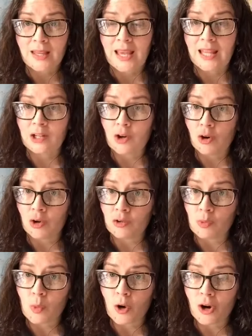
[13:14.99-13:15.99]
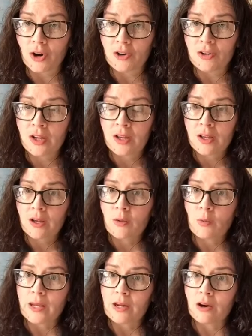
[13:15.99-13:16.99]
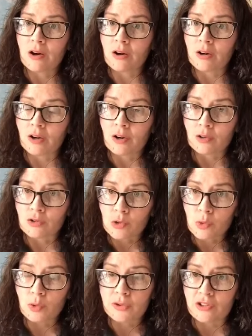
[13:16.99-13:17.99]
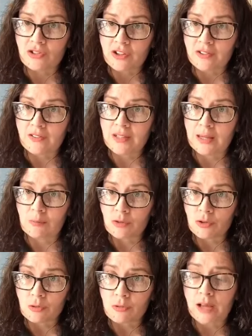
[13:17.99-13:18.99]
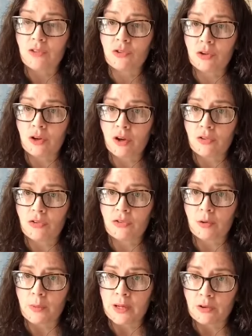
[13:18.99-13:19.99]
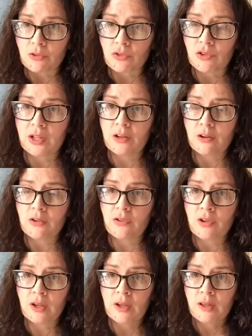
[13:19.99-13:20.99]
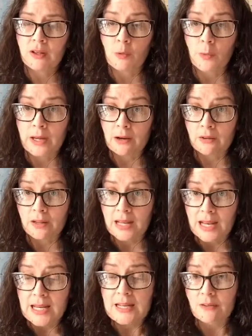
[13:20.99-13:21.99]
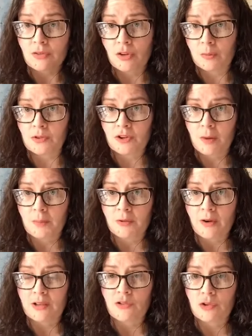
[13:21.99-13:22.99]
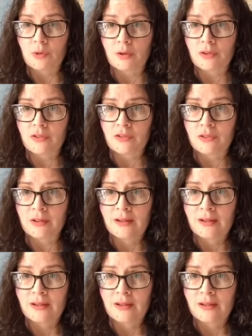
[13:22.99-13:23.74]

In God's word, we are told that Jesus came to rescue us, that we are sinners, that we are in need of someone to come and rescue us.